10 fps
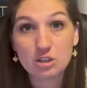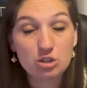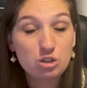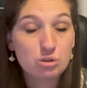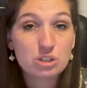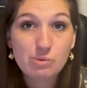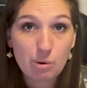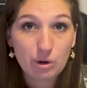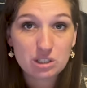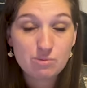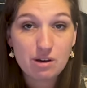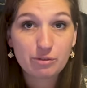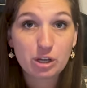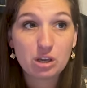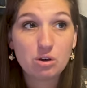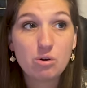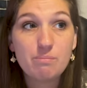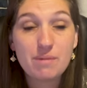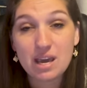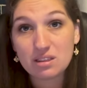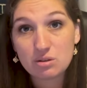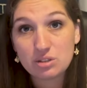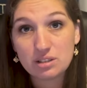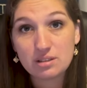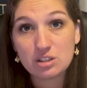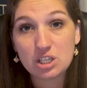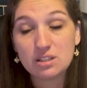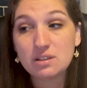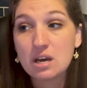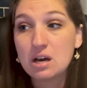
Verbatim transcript: Use what works well for you, make those decisions.